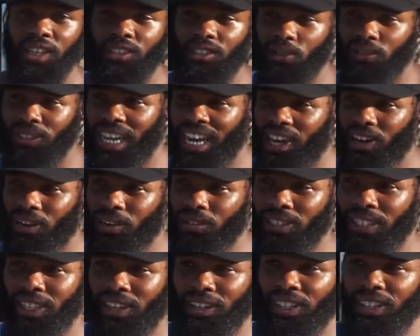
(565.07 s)
So not
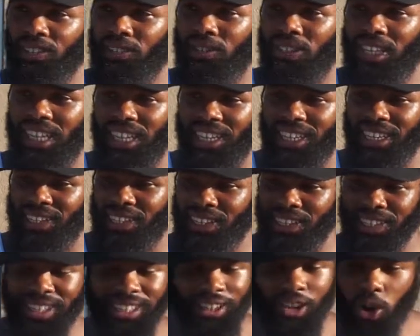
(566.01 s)
only are you getting
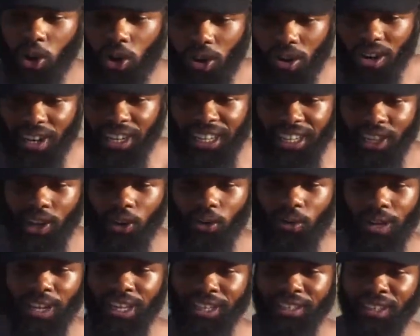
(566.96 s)
the
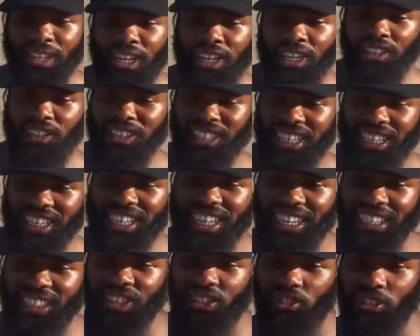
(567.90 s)
cardio in, you're getting
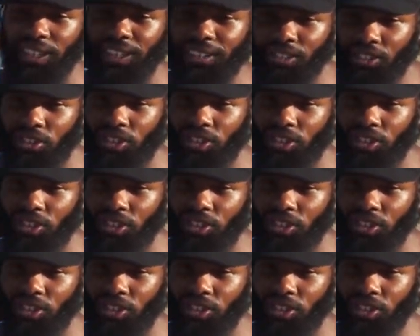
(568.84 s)
that strength